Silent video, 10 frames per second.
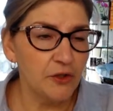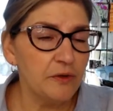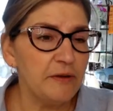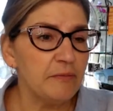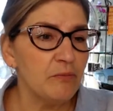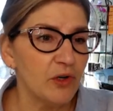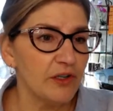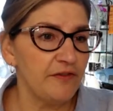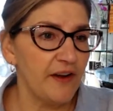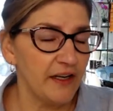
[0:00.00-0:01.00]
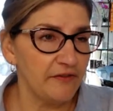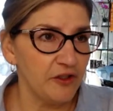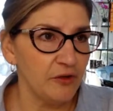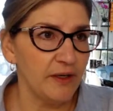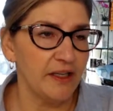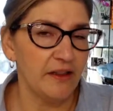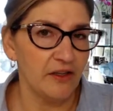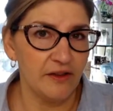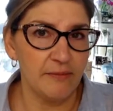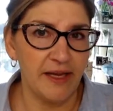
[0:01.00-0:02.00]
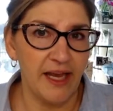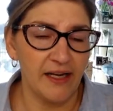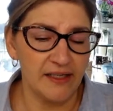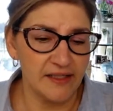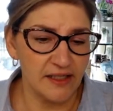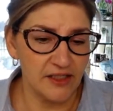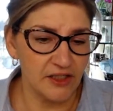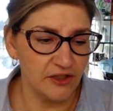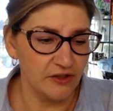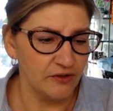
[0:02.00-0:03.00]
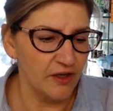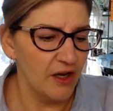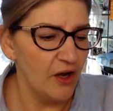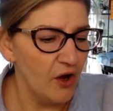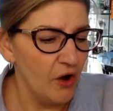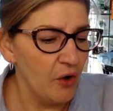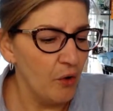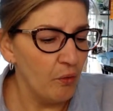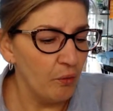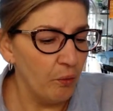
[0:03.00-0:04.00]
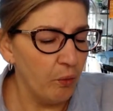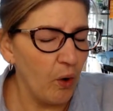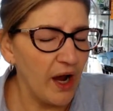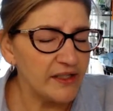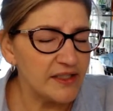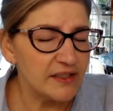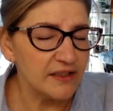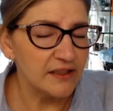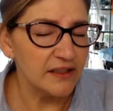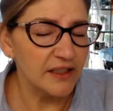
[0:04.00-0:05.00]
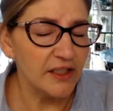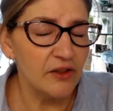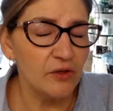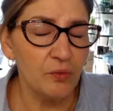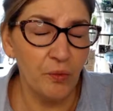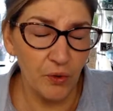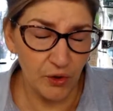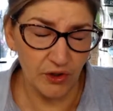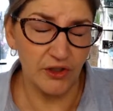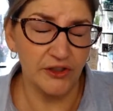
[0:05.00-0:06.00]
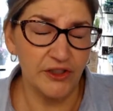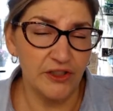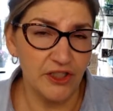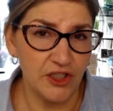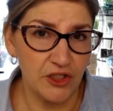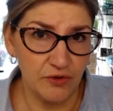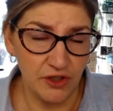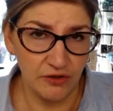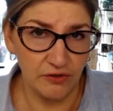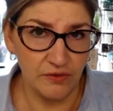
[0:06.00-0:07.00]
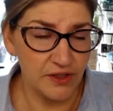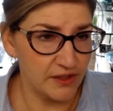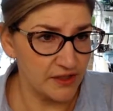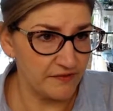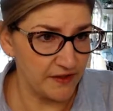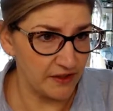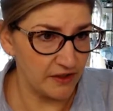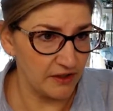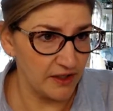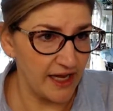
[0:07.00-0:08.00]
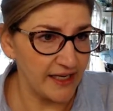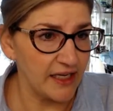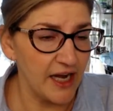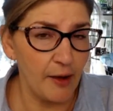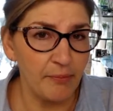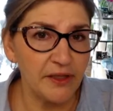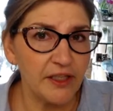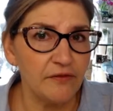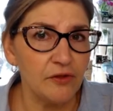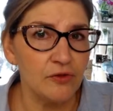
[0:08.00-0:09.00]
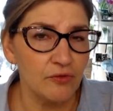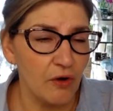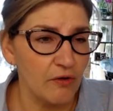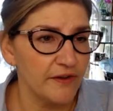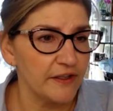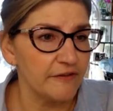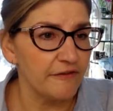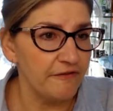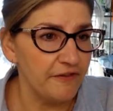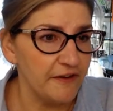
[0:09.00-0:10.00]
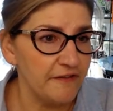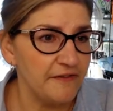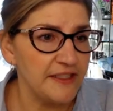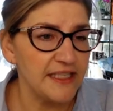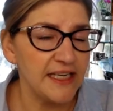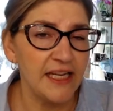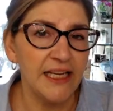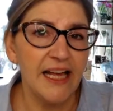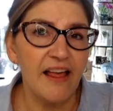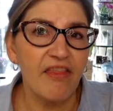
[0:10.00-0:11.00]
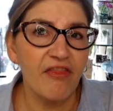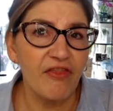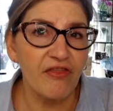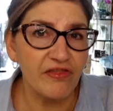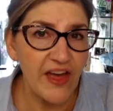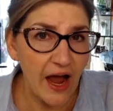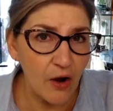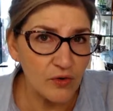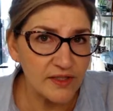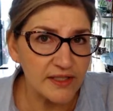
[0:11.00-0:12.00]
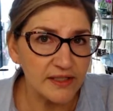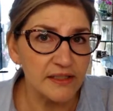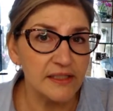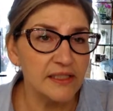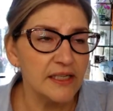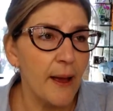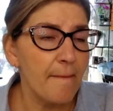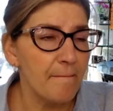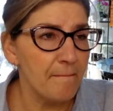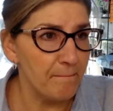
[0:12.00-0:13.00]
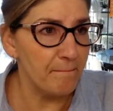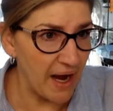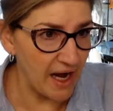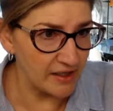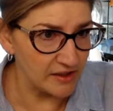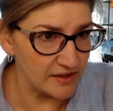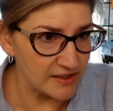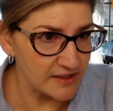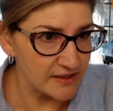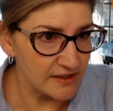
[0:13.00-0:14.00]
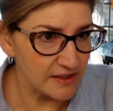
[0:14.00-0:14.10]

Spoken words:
be mortified if you went in there and the mechanic said to you, what in the world did you do to this vehicle? I cannot believe you drove it 50,000 miles